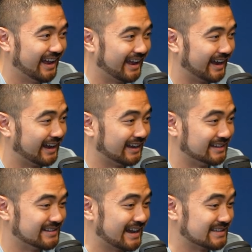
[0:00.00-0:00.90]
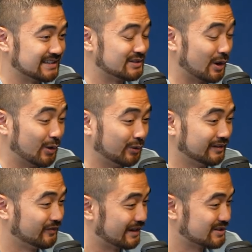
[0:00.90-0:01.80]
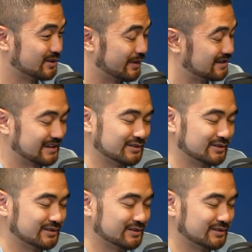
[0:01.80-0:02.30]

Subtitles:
and has his own investor base.